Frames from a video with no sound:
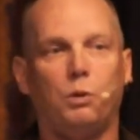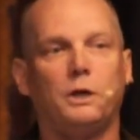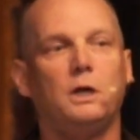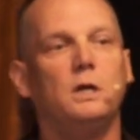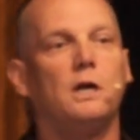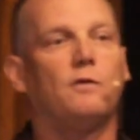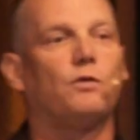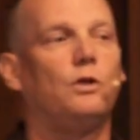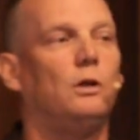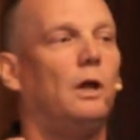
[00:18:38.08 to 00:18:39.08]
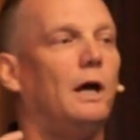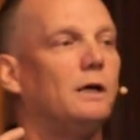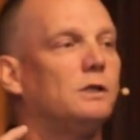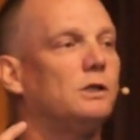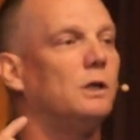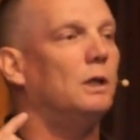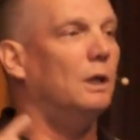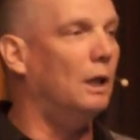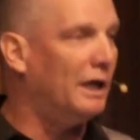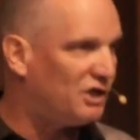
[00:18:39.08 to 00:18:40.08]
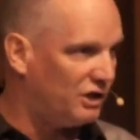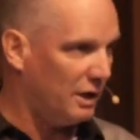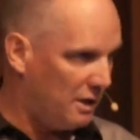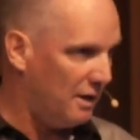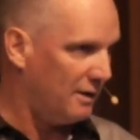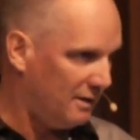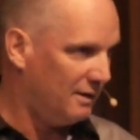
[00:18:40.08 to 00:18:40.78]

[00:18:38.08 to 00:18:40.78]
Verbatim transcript: but he nevertheless listened.